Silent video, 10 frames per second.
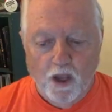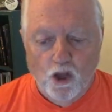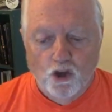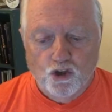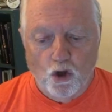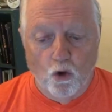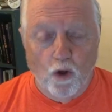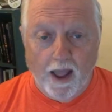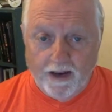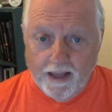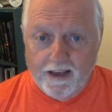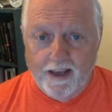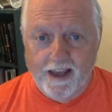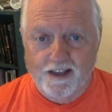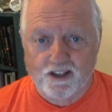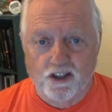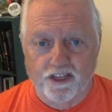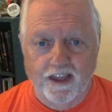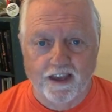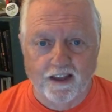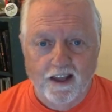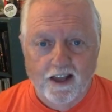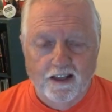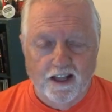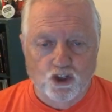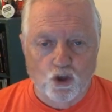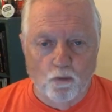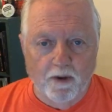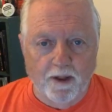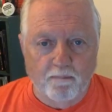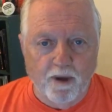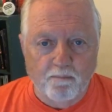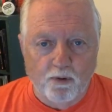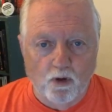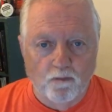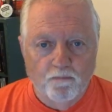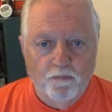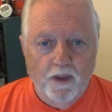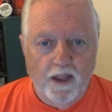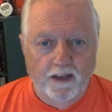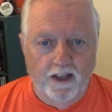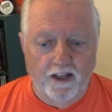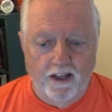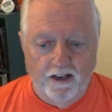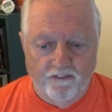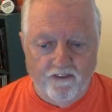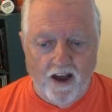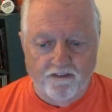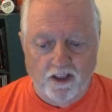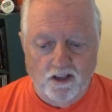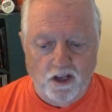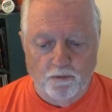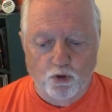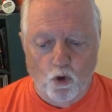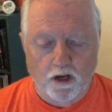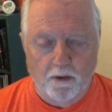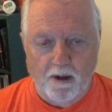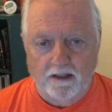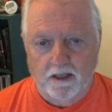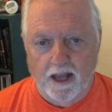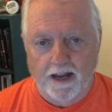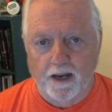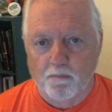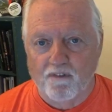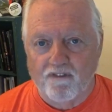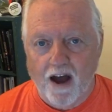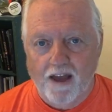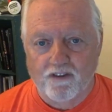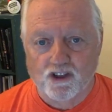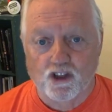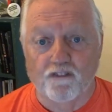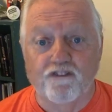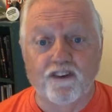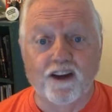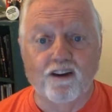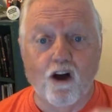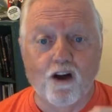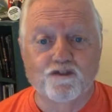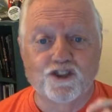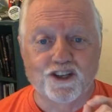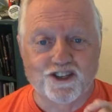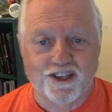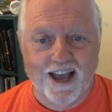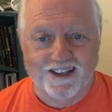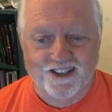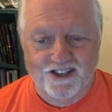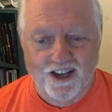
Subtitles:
So, and here's the thing that so many people in the 5 things that I'm talking about today. Number 5 is the fear of success.